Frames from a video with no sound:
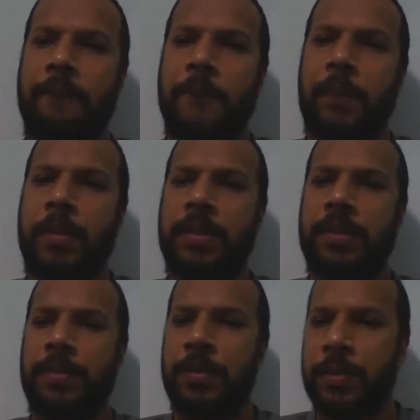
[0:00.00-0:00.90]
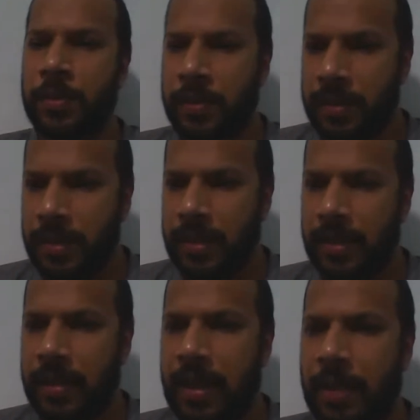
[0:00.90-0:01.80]
Precious, do you know?
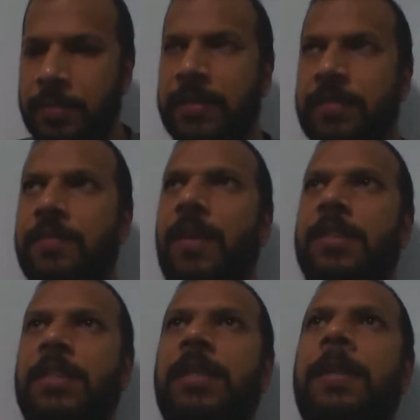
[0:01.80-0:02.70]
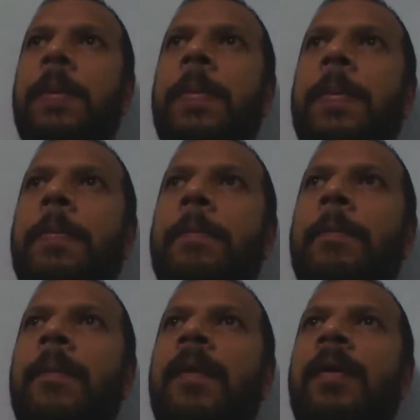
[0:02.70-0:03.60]
Leb's fashion.
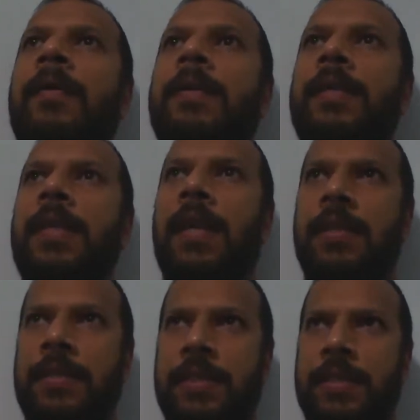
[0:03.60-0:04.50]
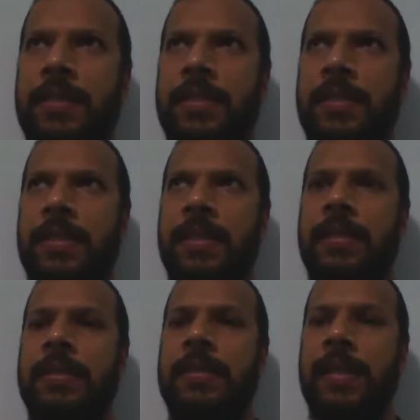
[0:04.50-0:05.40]
Yes.
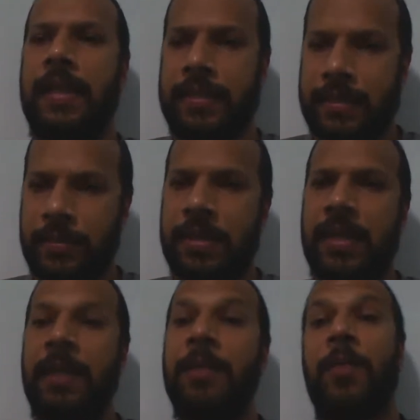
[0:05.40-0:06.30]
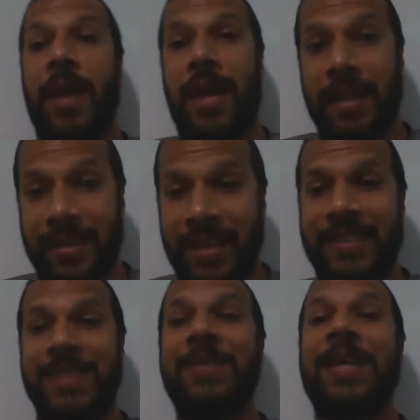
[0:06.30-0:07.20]
Yes. Okay. Wine. That's
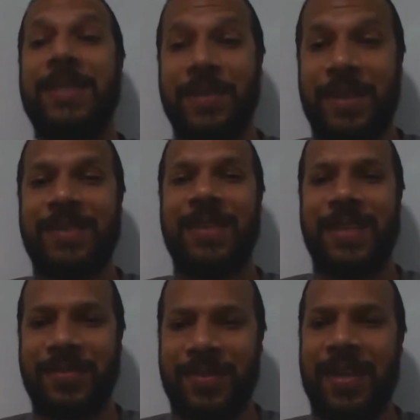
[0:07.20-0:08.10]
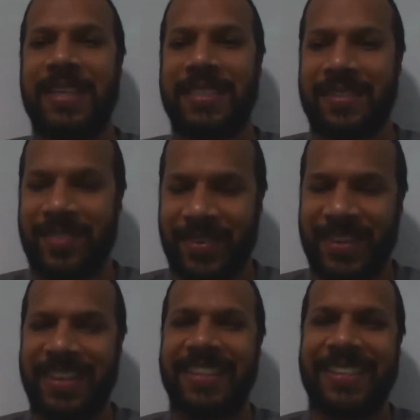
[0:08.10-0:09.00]
the one I was looking for, Alyssa. Very
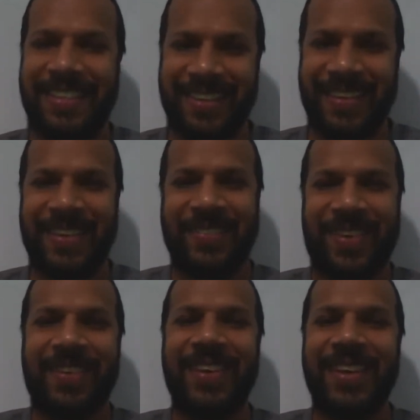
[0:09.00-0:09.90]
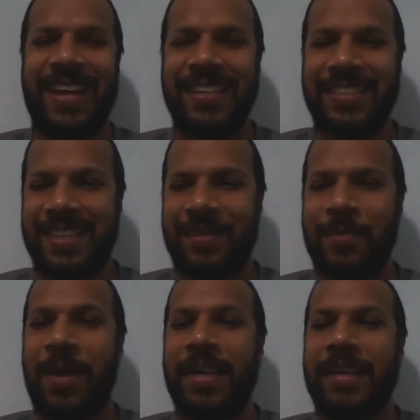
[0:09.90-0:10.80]
good. Very good, Alyssa.
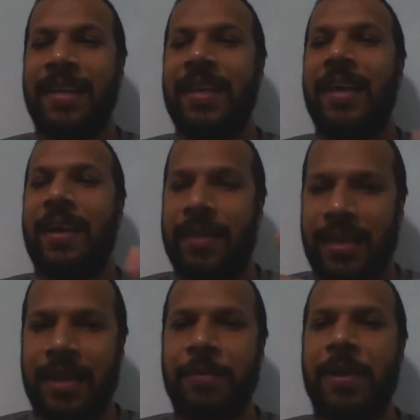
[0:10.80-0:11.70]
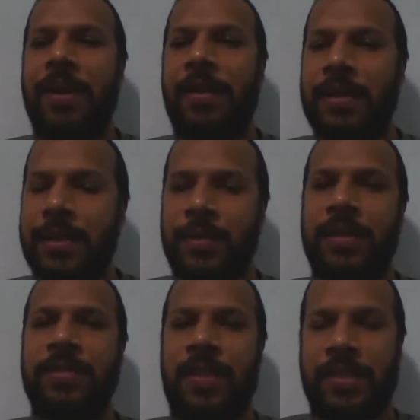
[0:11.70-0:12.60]
Wine. Caleb, your character as well
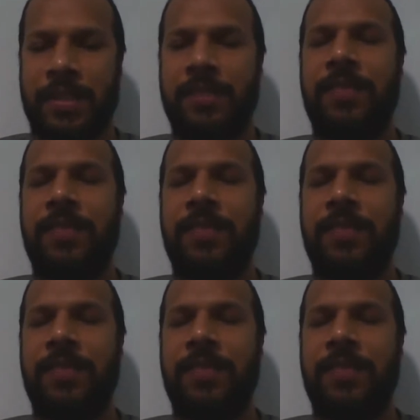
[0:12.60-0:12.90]
as fashion.